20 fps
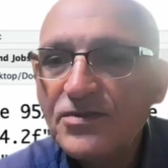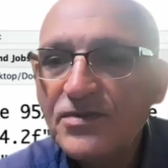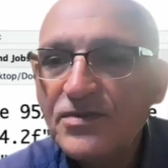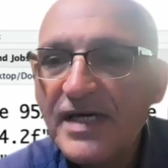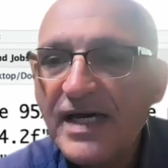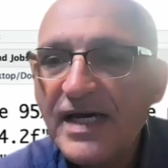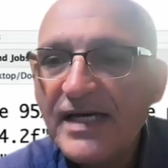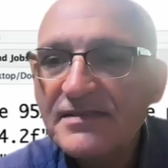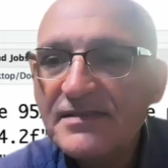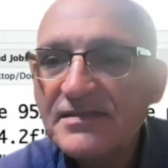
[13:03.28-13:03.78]

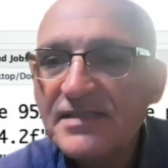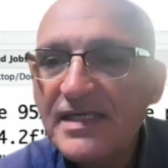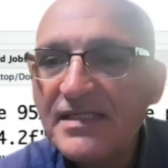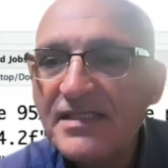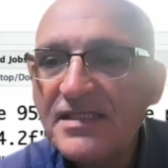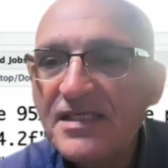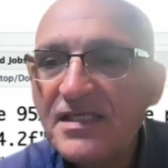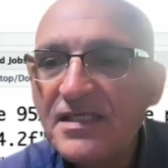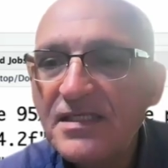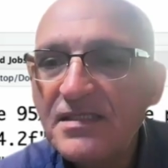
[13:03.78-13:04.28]
that.
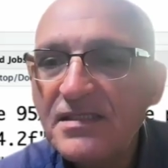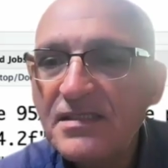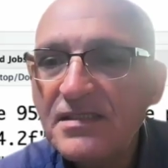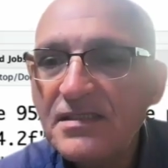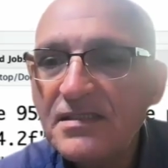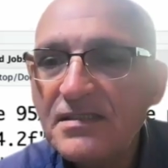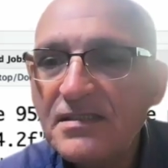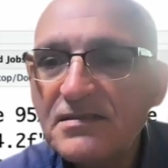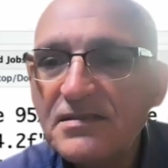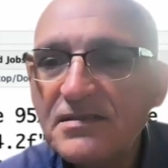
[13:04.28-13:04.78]
And
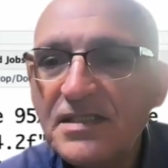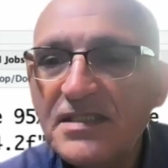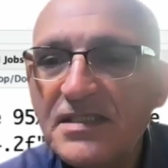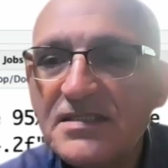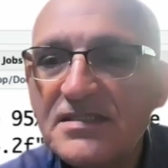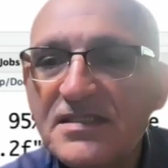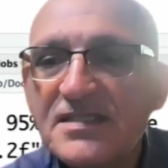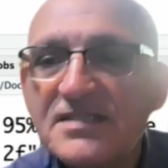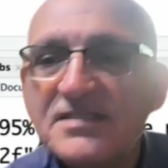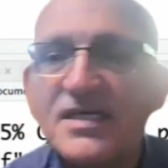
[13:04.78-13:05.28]
here
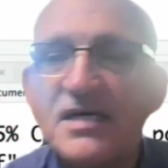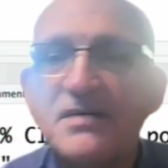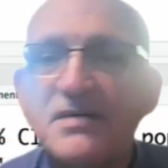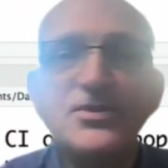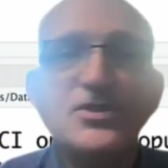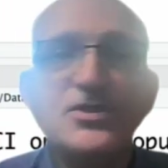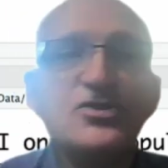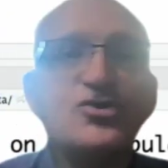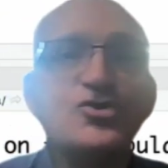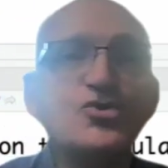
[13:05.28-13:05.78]
is
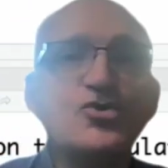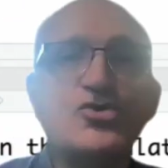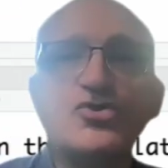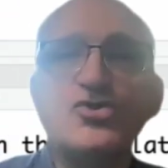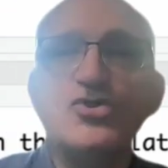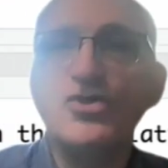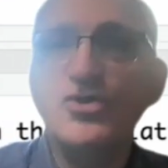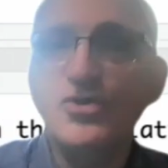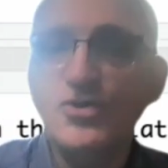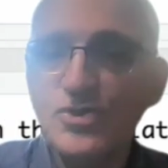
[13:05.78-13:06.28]
example2
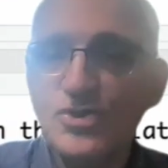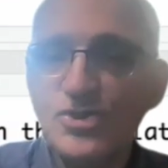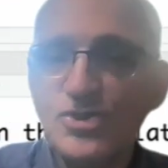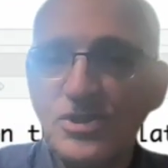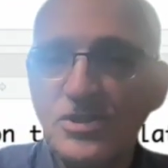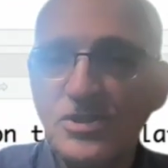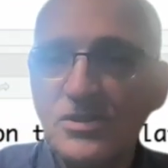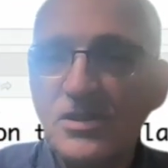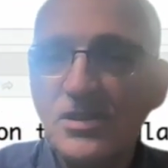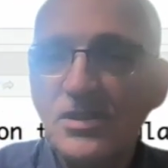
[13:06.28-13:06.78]

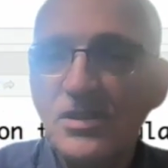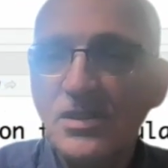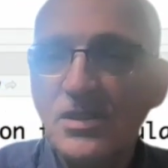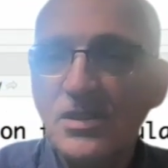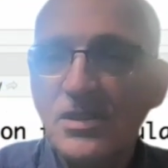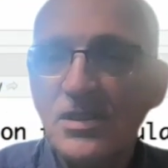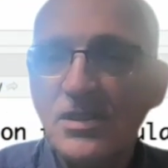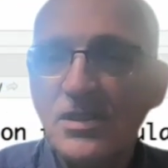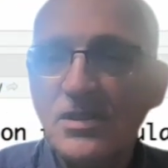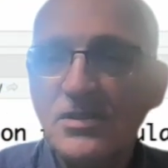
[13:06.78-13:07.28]
solution
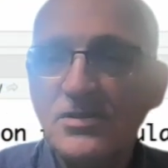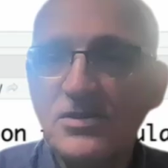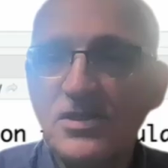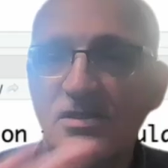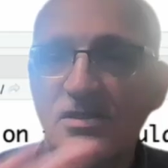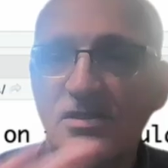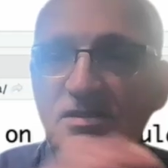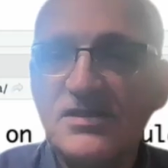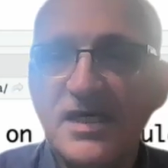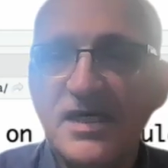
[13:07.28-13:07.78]

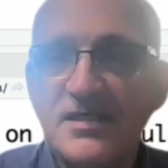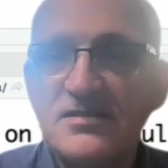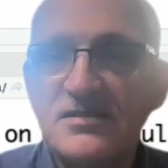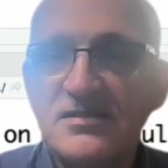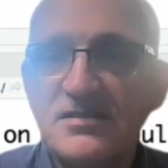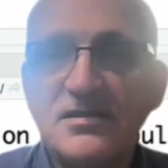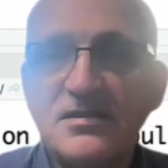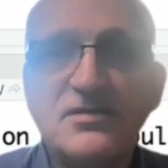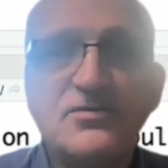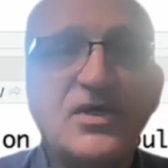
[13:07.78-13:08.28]
dot
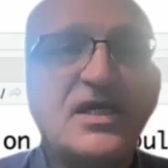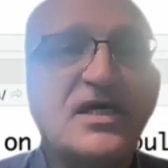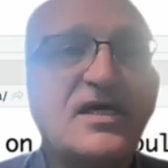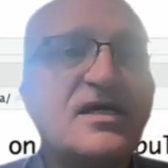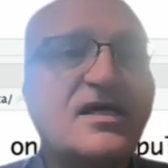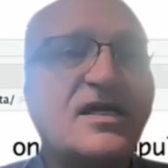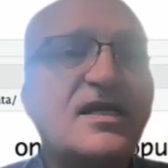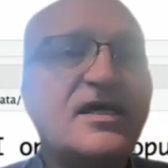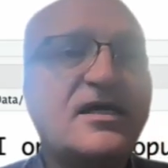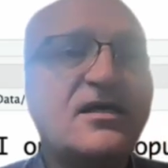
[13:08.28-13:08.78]
text. When I
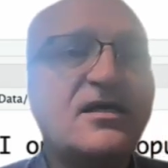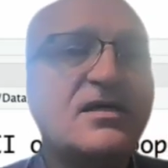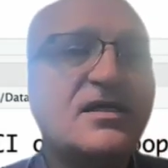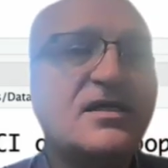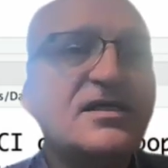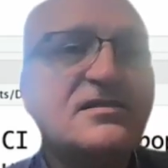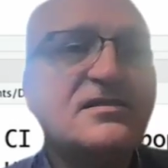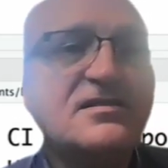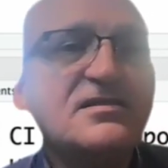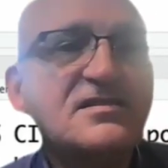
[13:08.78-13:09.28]
click on
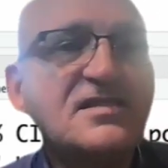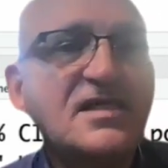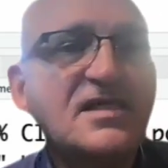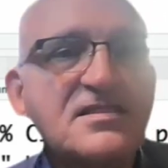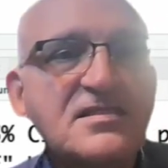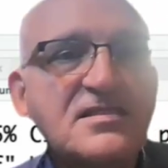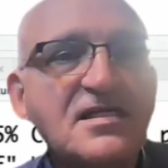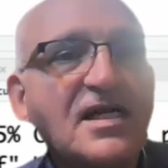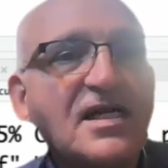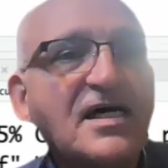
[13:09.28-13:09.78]
it, it
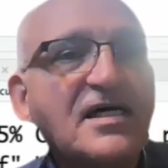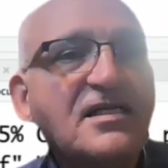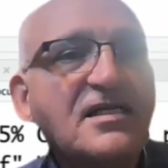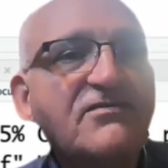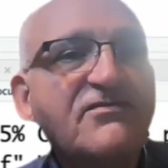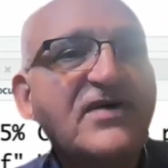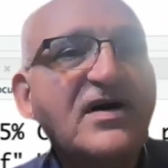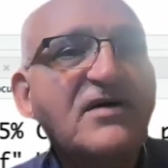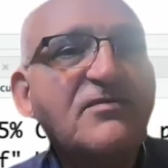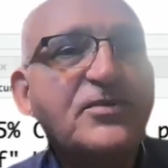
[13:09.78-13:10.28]
says the
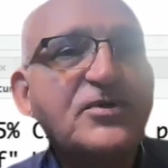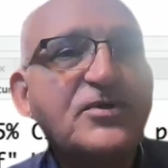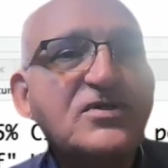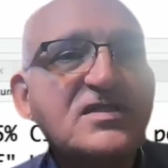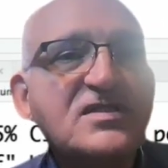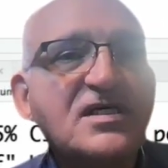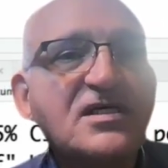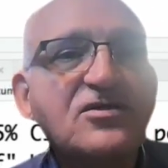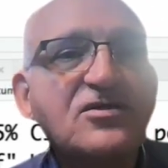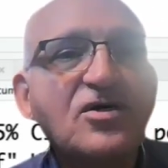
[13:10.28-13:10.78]

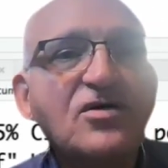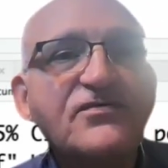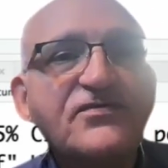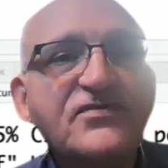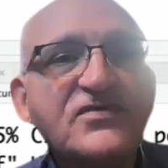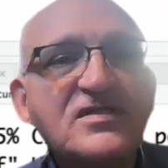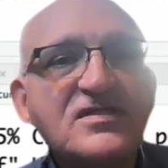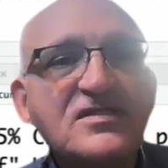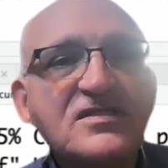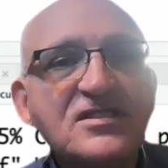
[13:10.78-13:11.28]
95%
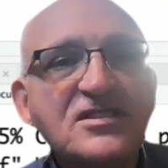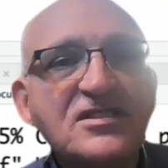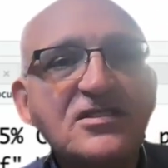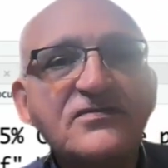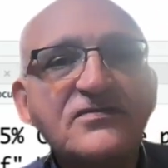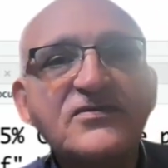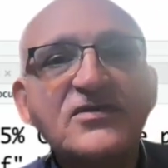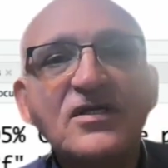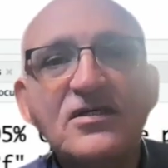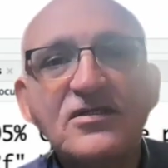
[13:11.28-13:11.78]
confidence
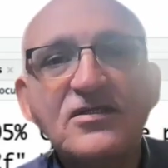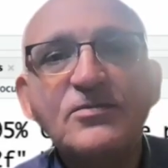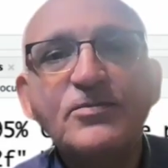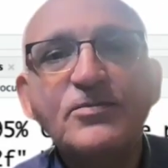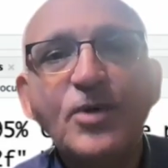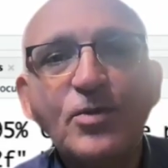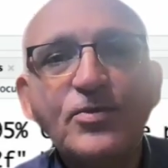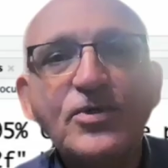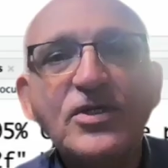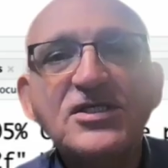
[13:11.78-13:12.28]
interval on the
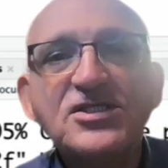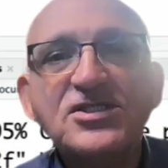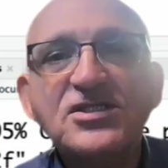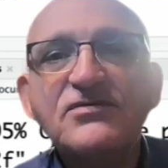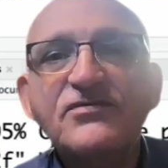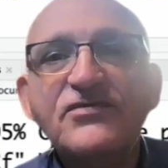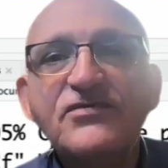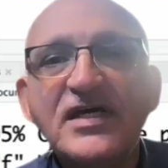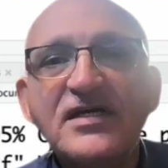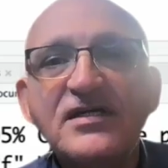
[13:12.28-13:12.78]

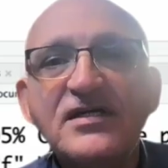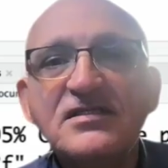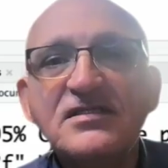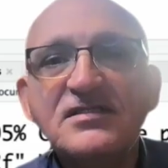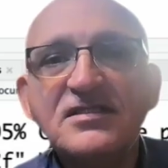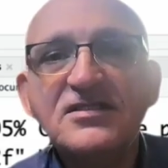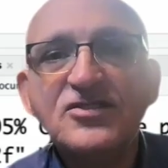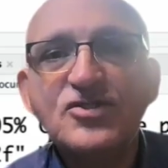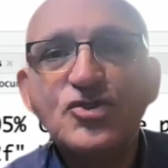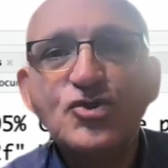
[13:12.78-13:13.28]
population
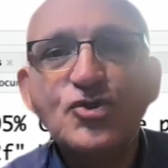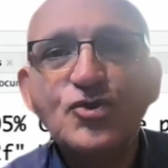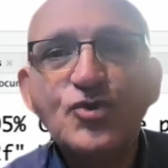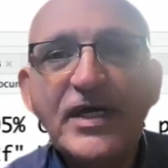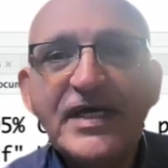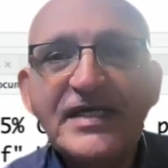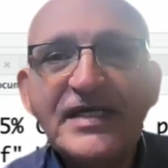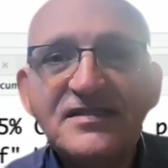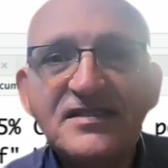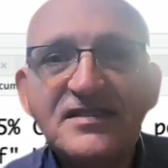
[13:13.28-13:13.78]
variance is
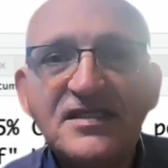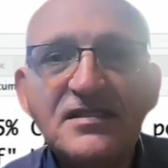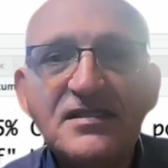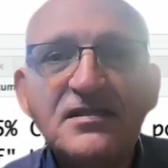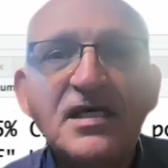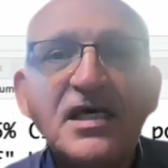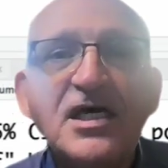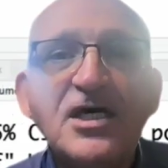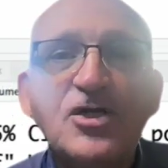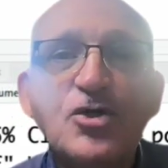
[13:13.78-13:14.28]

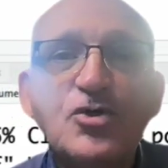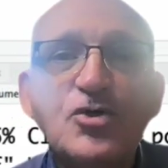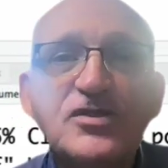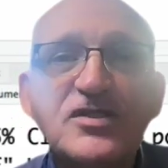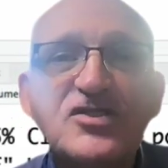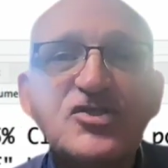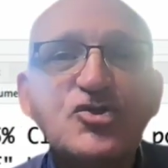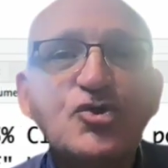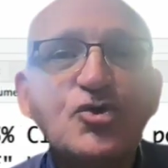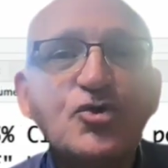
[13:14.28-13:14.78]
218.
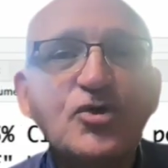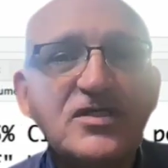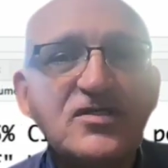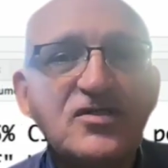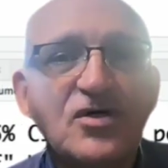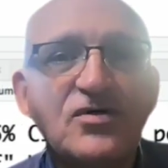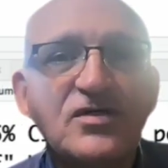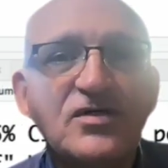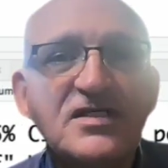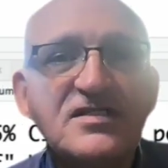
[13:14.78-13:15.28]
Notice 2
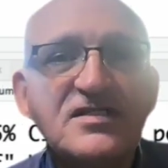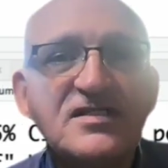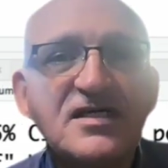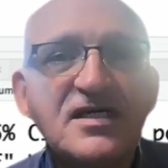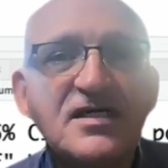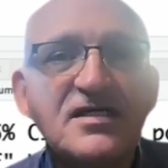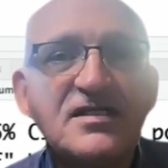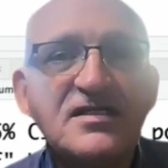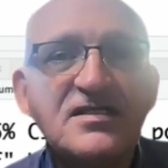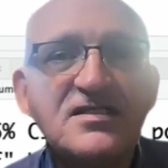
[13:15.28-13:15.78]
is only
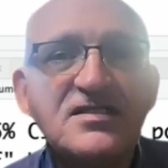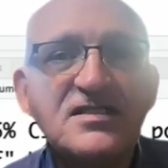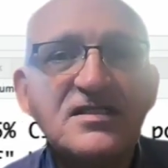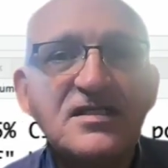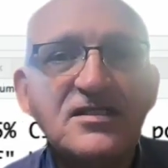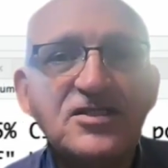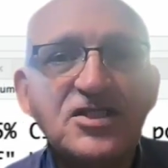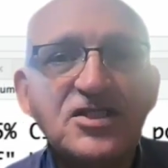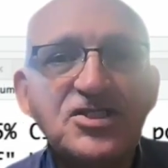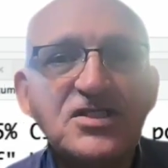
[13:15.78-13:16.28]
single
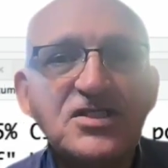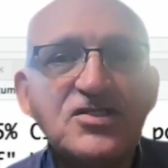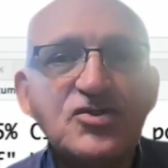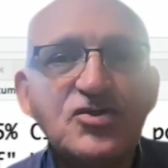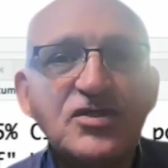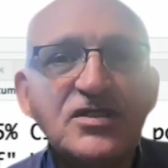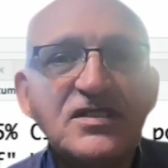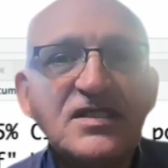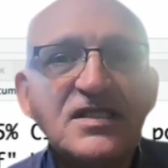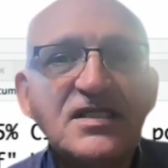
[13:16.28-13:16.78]
digit,
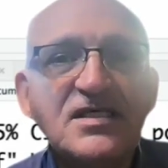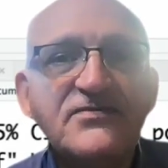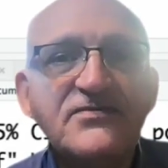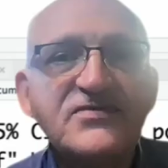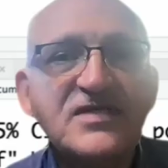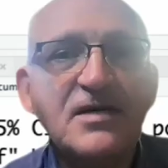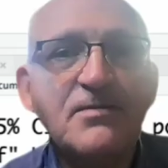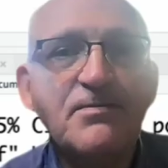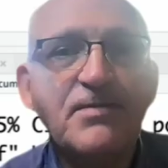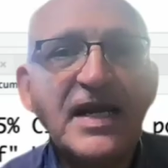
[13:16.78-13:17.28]
so it
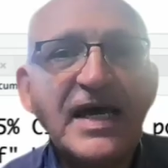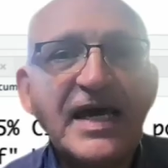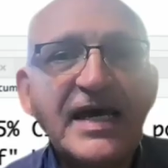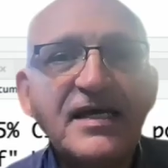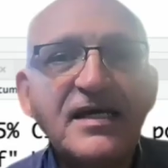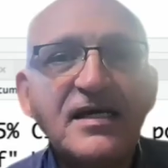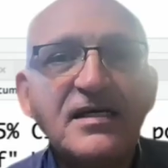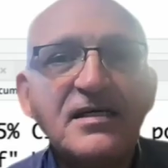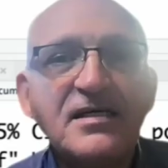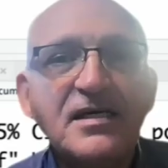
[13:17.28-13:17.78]
leaves a
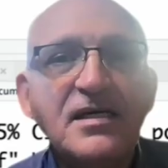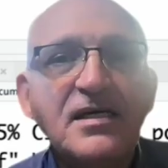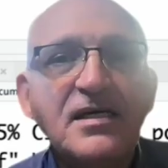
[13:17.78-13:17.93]
blank,